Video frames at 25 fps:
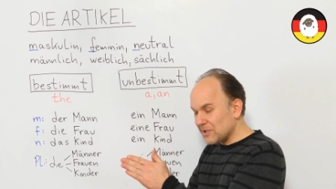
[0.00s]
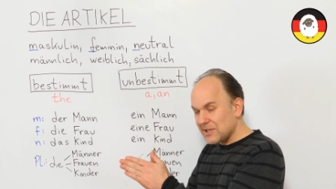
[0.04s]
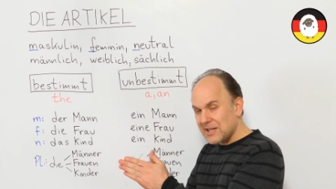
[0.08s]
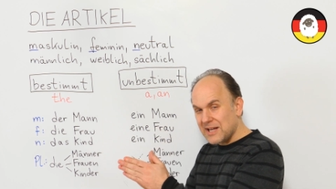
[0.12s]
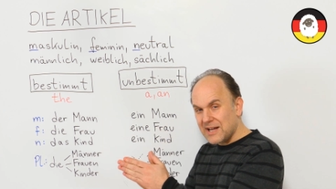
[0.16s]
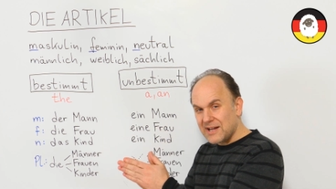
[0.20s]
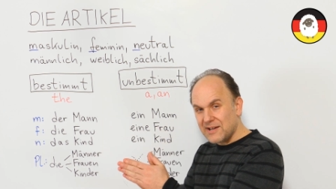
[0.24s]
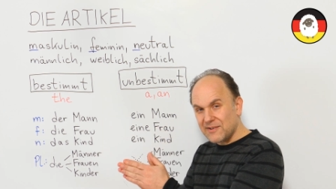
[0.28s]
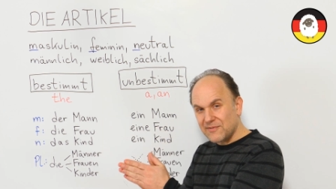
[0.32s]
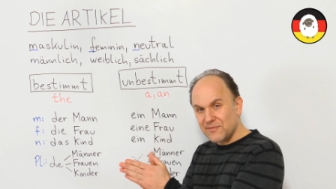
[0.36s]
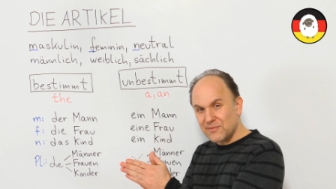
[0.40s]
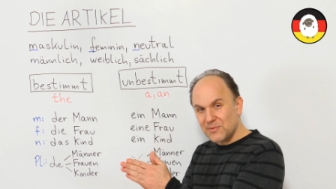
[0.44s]
word
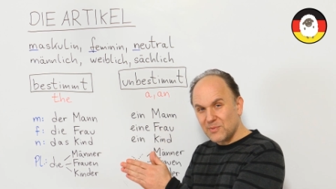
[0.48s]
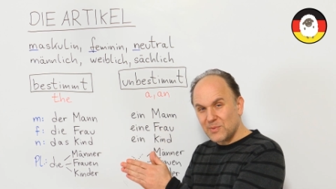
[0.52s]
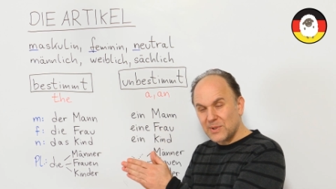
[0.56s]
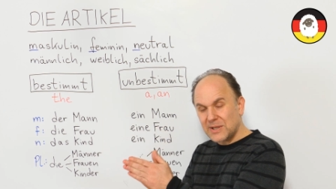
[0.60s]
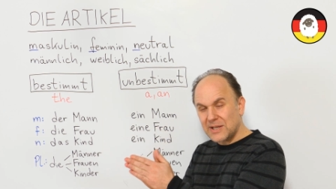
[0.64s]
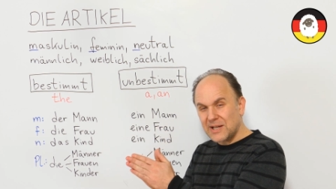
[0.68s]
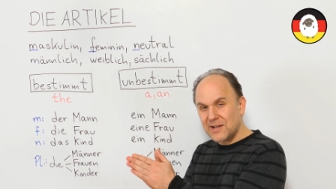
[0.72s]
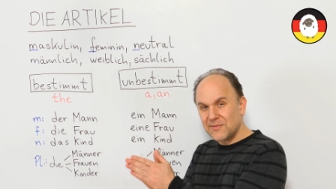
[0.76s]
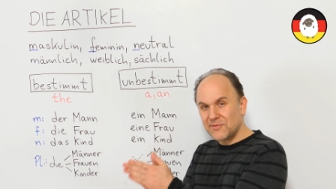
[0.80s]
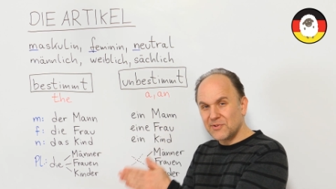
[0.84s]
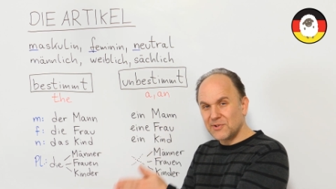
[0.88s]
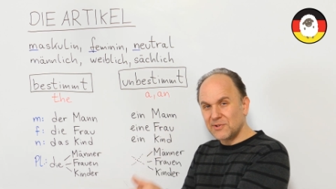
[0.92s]
have
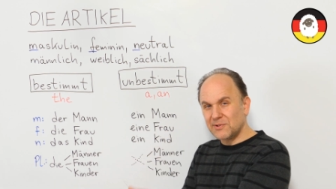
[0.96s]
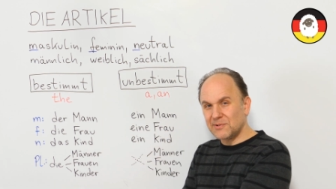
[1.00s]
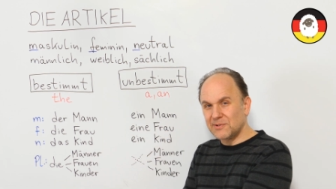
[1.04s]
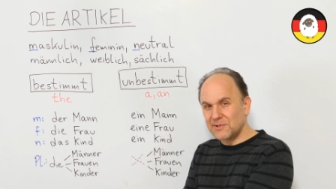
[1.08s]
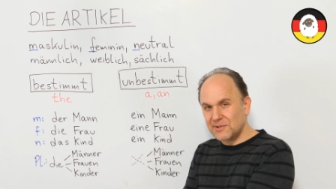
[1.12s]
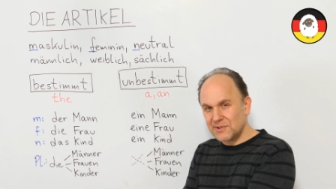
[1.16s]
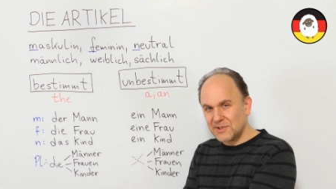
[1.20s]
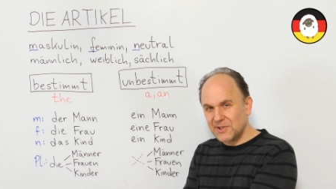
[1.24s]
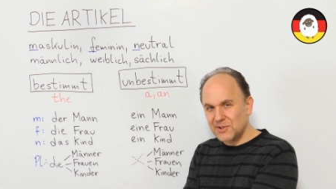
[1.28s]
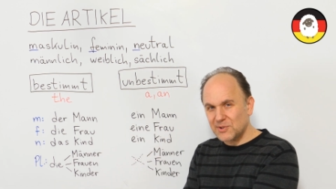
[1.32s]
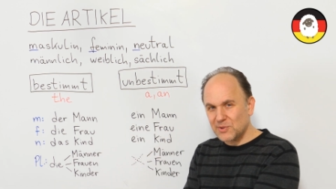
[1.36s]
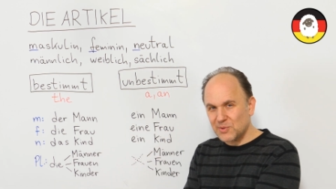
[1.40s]
whenever you
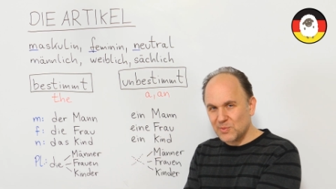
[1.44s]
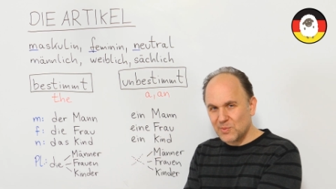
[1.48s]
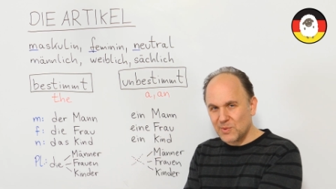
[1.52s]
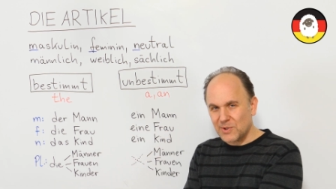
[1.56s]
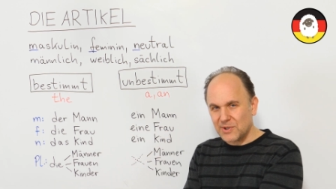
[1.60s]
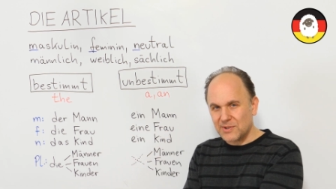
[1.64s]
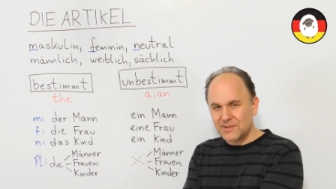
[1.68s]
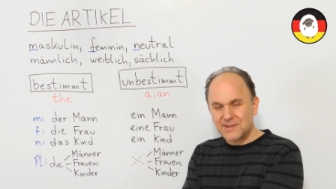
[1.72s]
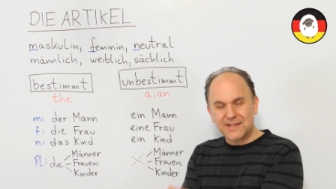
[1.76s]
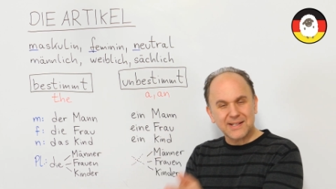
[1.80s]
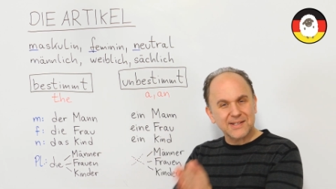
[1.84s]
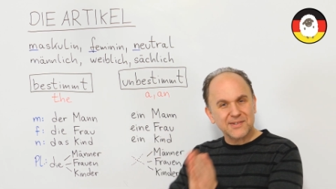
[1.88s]
learn a new
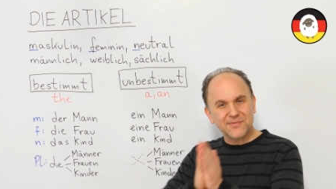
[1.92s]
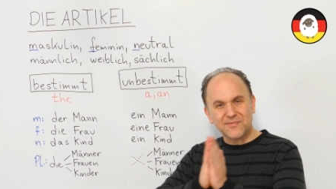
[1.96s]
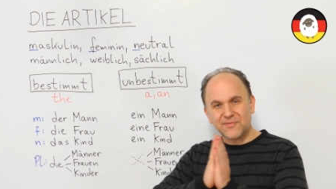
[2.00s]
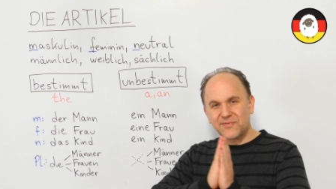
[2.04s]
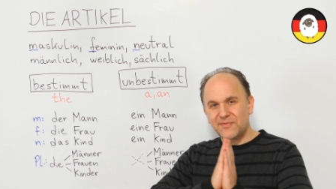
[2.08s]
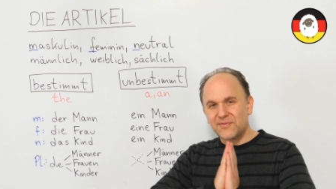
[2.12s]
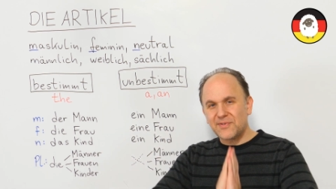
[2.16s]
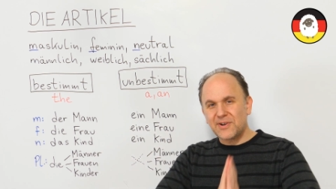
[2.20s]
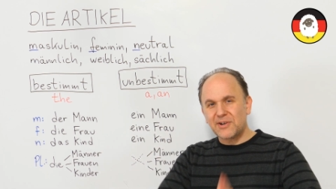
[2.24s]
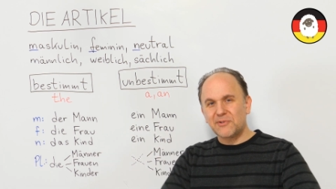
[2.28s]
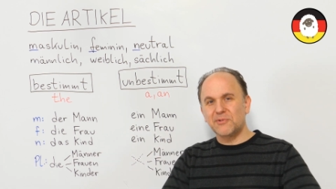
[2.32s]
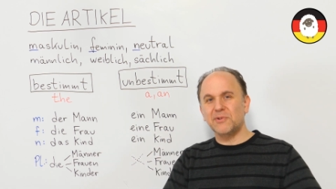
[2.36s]
word? That's
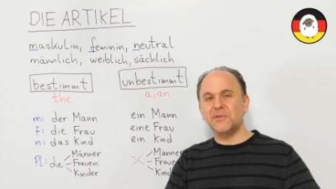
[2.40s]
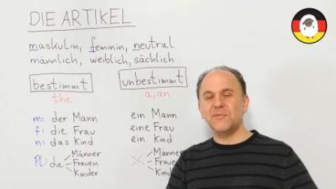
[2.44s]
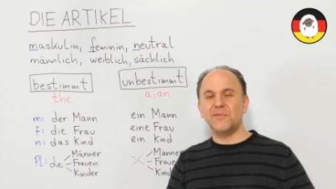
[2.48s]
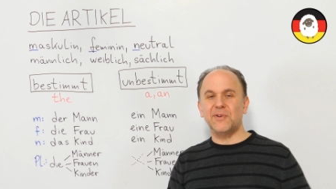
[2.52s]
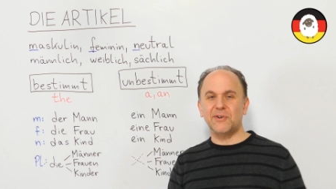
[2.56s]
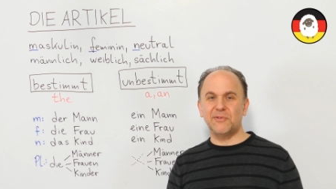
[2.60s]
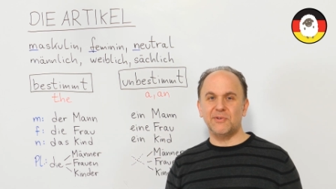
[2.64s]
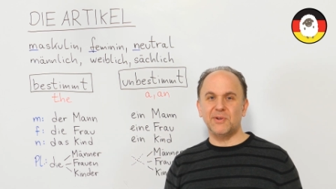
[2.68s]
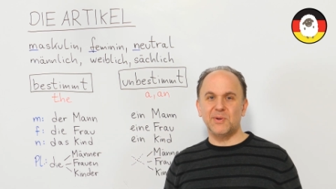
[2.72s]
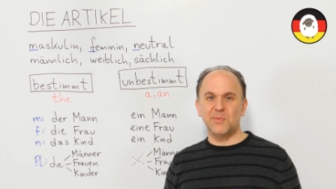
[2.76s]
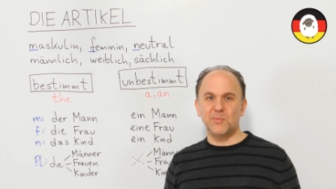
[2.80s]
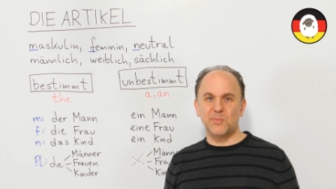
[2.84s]
very,
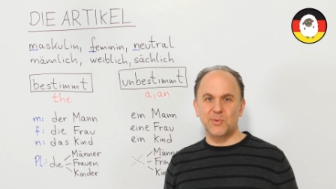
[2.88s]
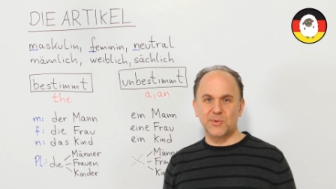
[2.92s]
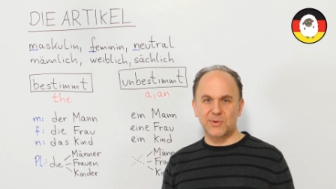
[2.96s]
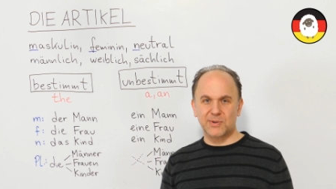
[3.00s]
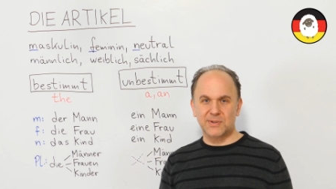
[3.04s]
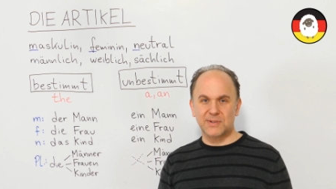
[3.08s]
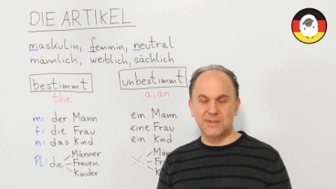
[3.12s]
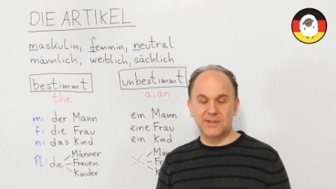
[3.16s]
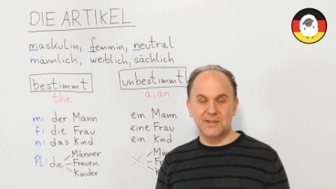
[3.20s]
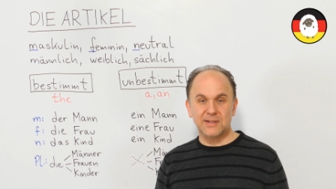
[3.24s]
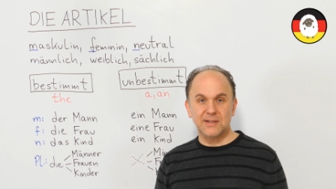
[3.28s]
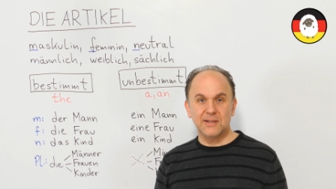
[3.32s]
very
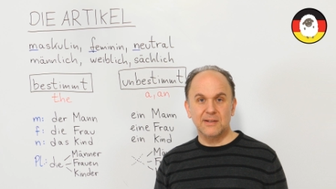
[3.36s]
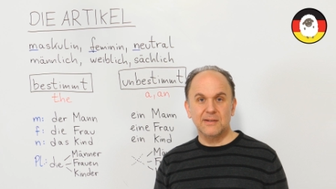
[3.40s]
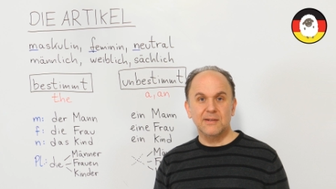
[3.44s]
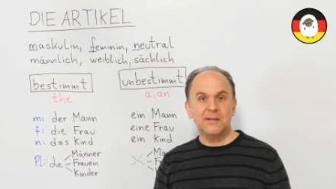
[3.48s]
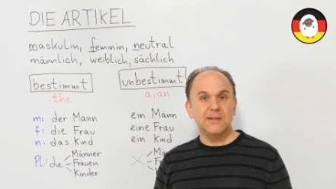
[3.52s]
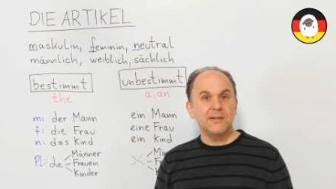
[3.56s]
important.